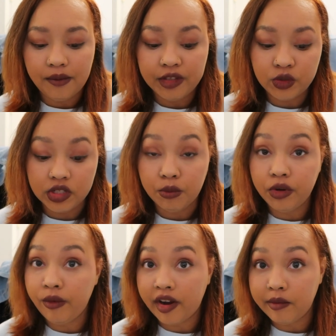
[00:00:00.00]
This was a
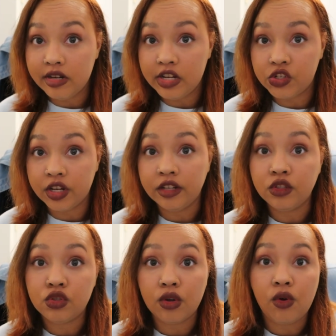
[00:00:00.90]
Brie recommendation,
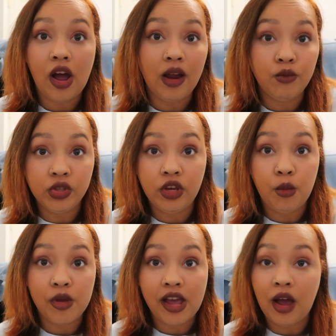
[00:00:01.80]
so I'm really
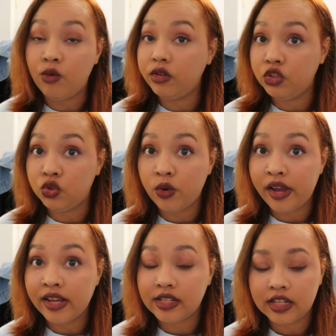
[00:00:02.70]
hoping I will enjoy
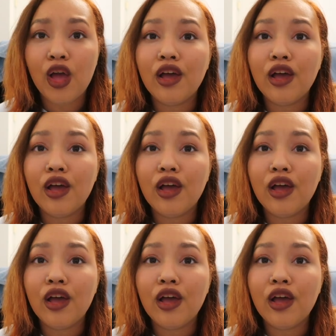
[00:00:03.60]
it.